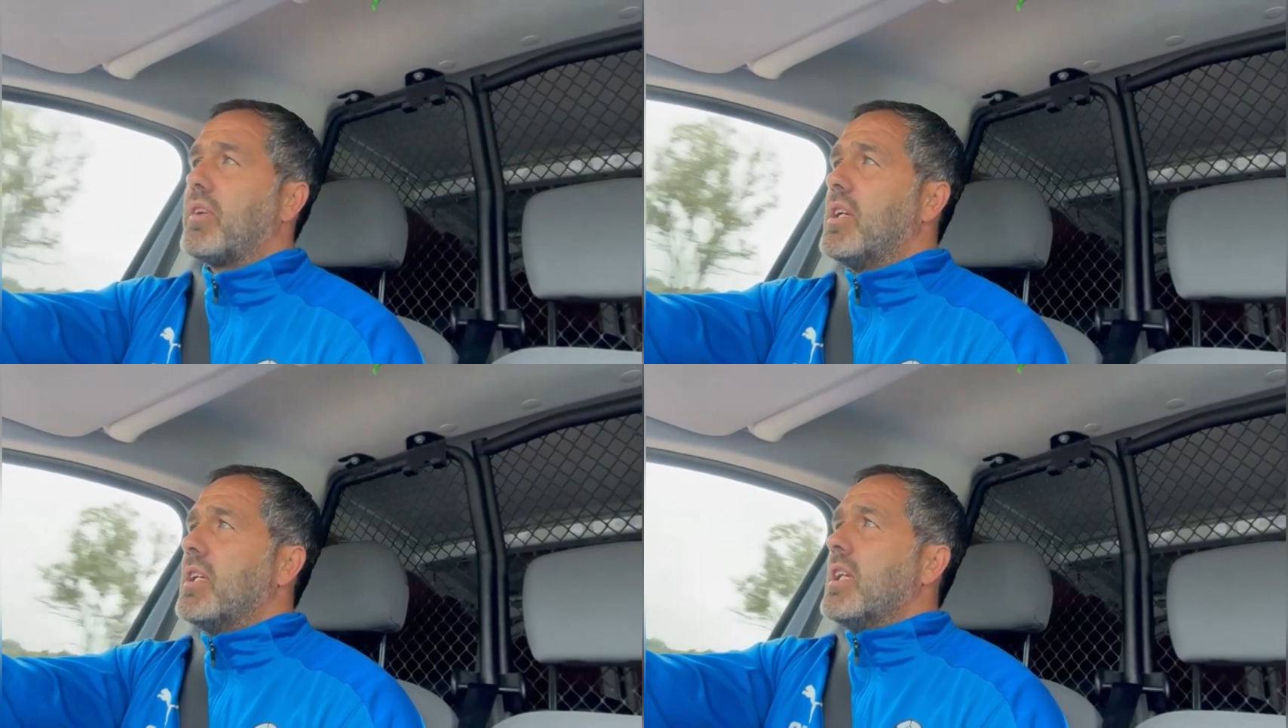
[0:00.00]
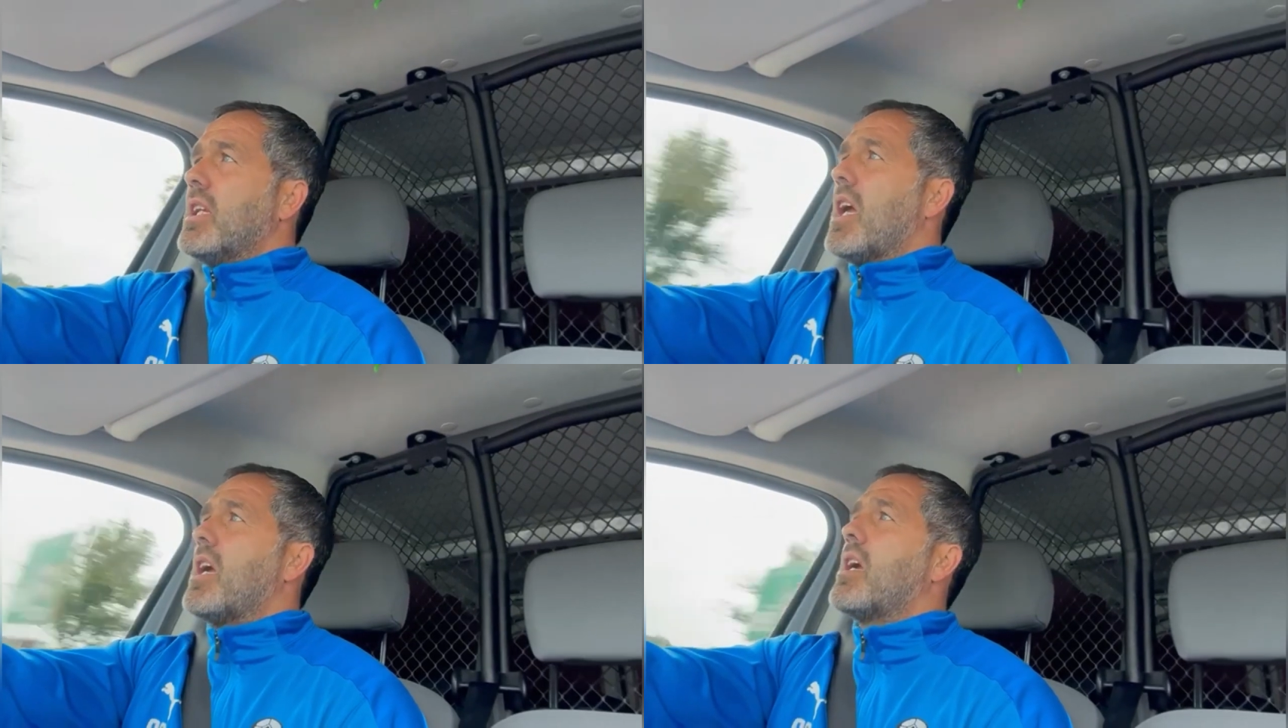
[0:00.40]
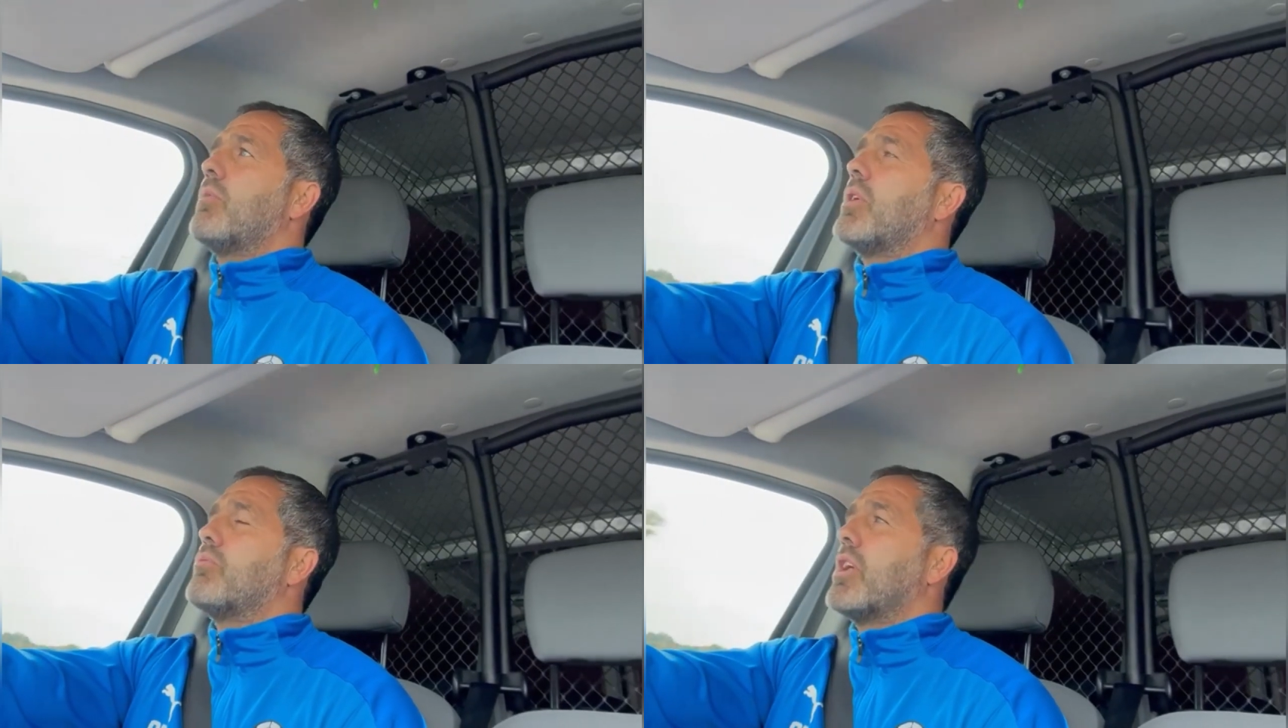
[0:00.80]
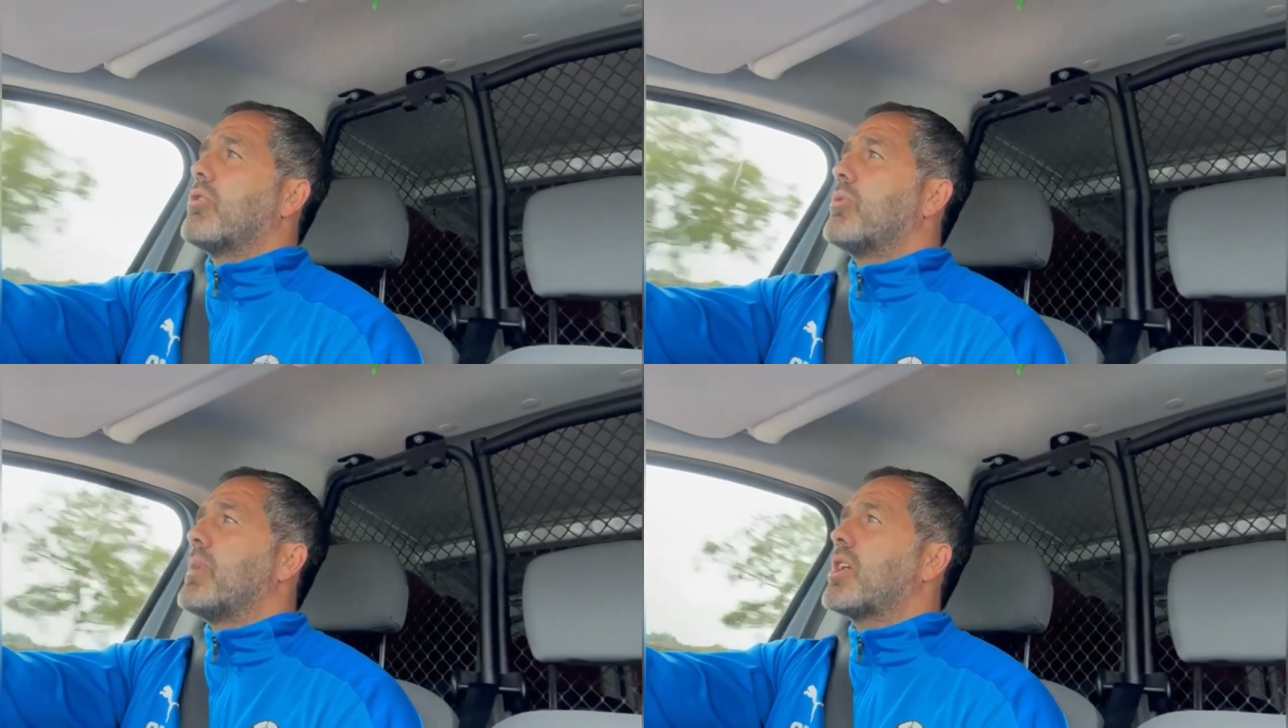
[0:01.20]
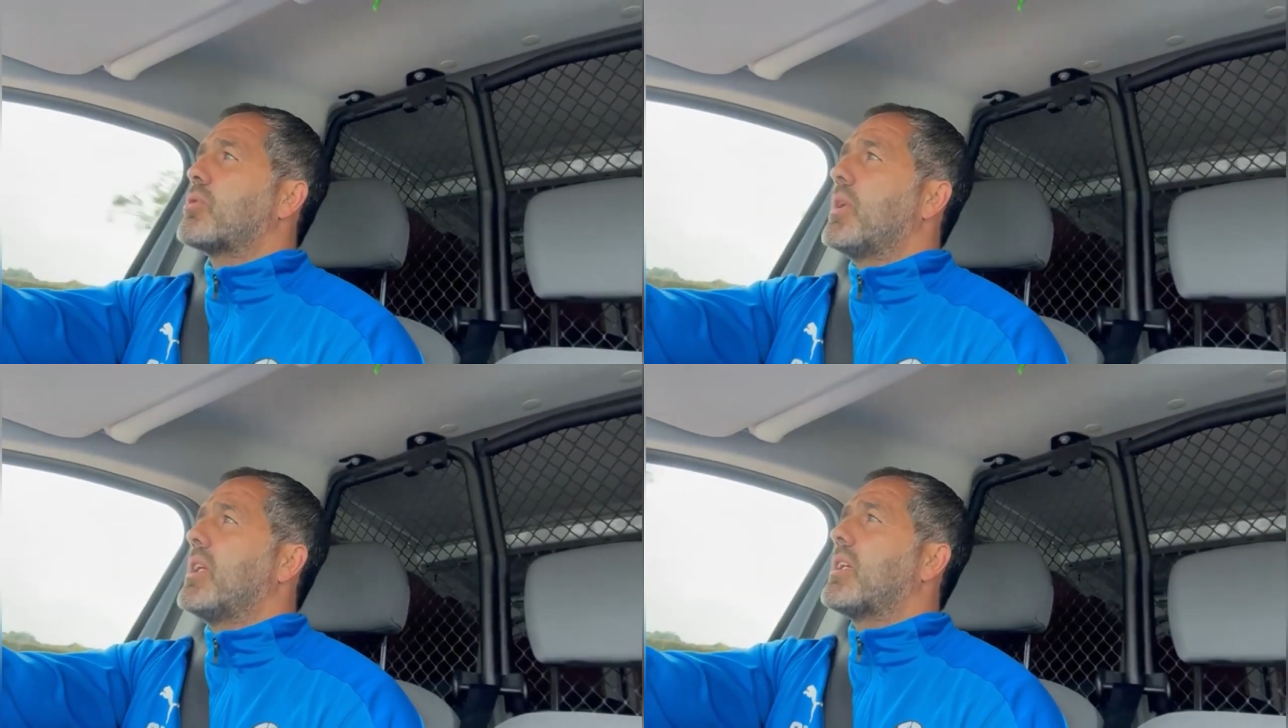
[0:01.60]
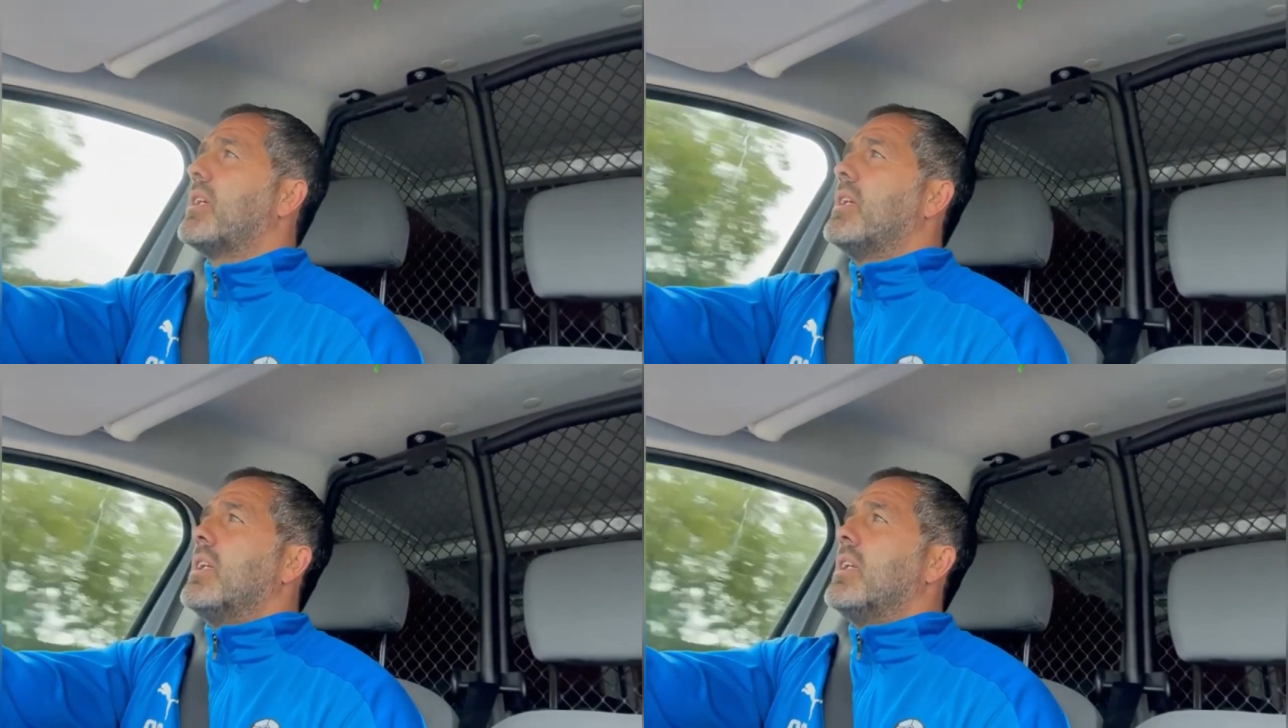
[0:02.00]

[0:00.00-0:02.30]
We regroup next week.